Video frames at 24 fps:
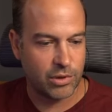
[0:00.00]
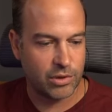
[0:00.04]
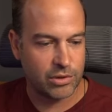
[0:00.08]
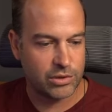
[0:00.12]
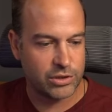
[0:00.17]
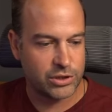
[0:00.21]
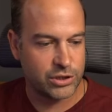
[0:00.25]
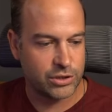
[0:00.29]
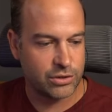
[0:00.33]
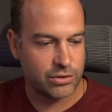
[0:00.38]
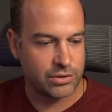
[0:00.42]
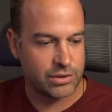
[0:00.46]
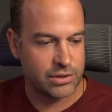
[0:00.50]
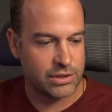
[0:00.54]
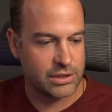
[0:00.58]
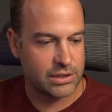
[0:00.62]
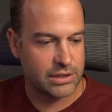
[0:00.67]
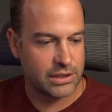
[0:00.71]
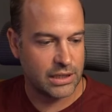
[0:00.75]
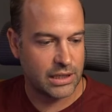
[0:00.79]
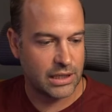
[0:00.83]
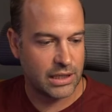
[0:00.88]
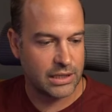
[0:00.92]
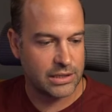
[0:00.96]
our shots,
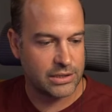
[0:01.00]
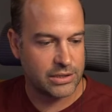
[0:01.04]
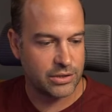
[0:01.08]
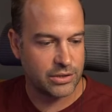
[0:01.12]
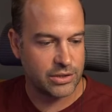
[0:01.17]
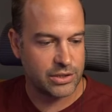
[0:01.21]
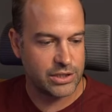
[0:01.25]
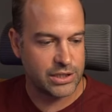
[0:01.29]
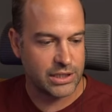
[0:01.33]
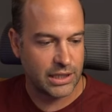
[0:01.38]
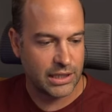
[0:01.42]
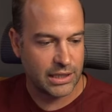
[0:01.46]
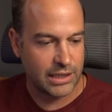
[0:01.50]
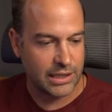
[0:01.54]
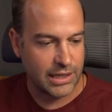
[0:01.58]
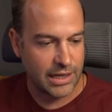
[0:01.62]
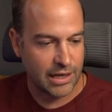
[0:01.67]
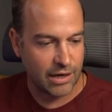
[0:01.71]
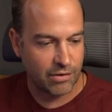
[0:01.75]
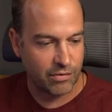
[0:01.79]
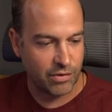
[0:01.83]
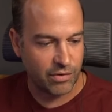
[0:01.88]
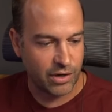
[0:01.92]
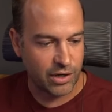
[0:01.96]
as you can see.
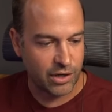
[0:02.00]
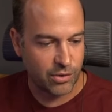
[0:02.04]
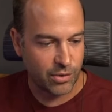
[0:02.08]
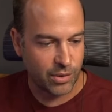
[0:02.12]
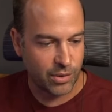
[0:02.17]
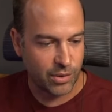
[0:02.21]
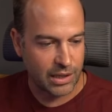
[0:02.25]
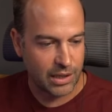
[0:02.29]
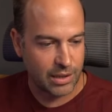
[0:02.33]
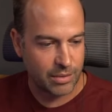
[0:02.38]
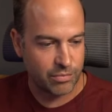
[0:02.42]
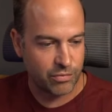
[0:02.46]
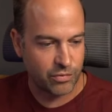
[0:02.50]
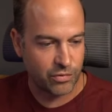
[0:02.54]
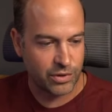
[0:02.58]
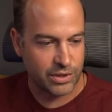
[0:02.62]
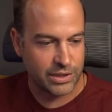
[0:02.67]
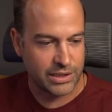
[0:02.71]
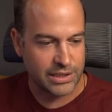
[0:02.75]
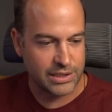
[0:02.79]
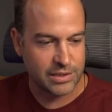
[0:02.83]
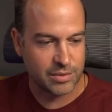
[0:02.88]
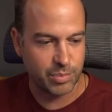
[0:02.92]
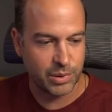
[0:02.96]
Now, very quickly before
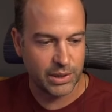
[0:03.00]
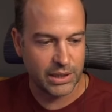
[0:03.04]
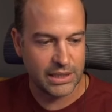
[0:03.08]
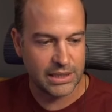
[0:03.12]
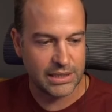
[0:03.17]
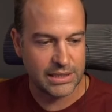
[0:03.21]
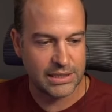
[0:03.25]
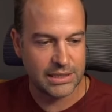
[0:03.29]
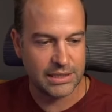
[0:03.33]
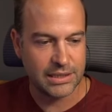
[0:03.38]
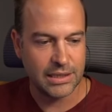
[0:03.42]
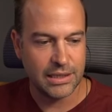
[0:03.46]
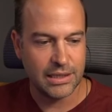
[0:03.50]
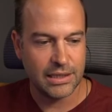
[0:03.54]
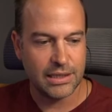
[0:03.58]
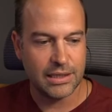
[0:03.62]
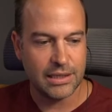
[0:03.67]
it disappears,